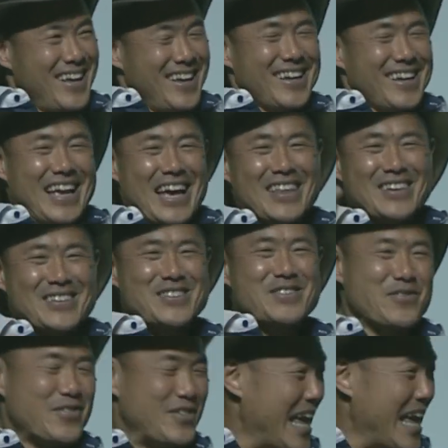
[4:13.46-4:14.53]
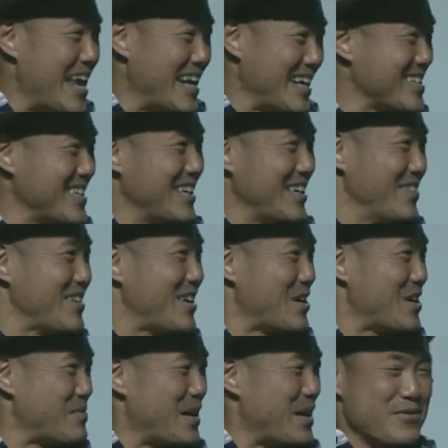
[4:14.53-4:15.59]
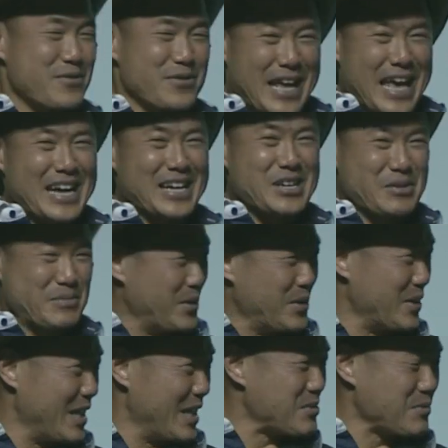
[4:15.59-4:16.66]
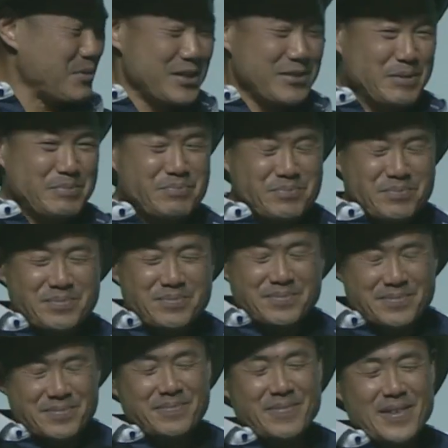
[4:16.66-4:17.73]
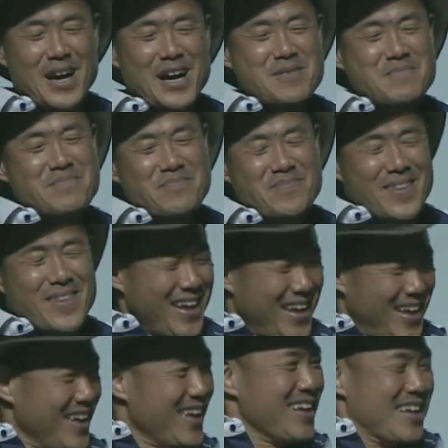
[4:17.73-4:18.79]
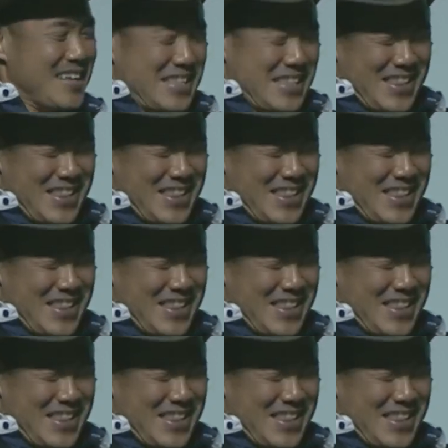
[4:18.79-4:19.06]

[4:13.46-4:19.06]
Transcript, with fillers: yeah, there's fanatics. Like you talk about a fanatic community, that's one of them. Uh, we um, need to tokenize it.